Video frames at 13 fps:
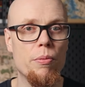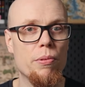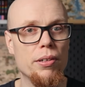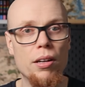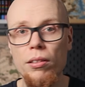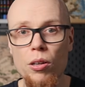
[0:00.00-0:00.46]

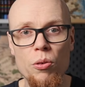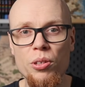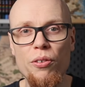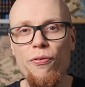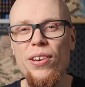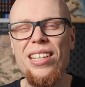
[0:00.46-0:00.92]
We're not going
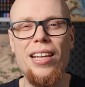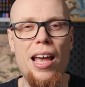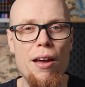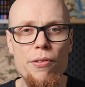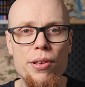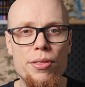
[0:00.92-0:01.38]
to fix
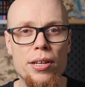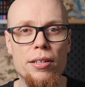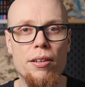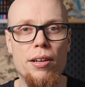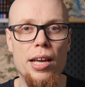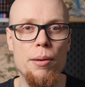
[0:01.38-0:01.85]
everything
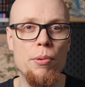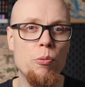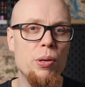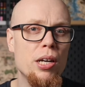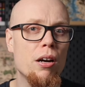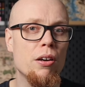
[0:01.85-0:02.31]
today, but
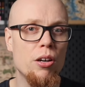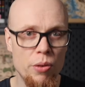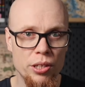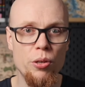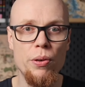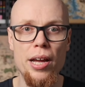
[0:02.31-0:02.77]
we are
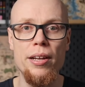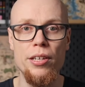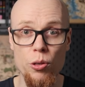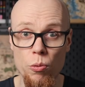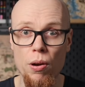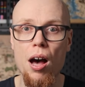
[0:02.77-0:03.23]
going to get
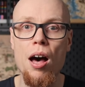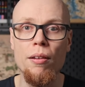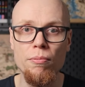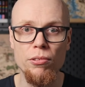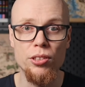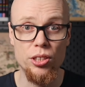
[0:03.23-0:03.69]
you
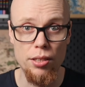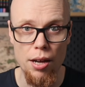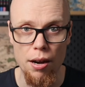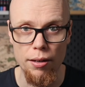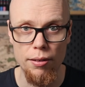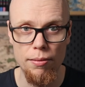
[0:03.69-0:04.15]

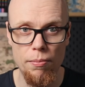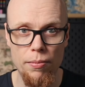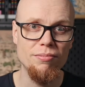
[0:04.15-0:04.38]
unstuck.